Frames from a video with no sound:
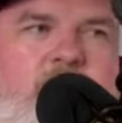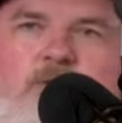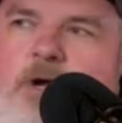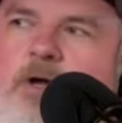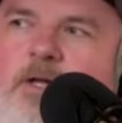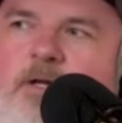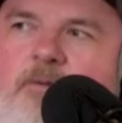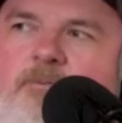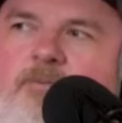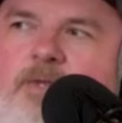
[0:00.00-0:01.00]
They're
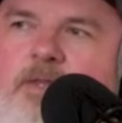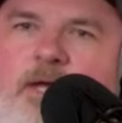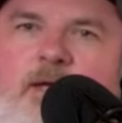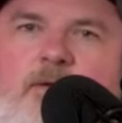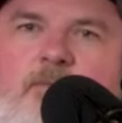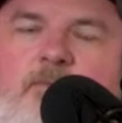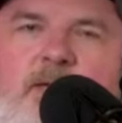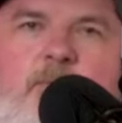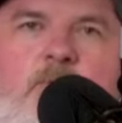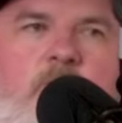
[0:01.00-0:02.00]
targeting like
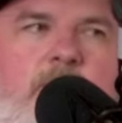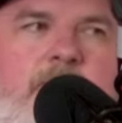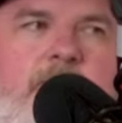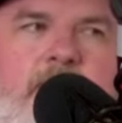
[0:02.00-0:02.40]
people who are up at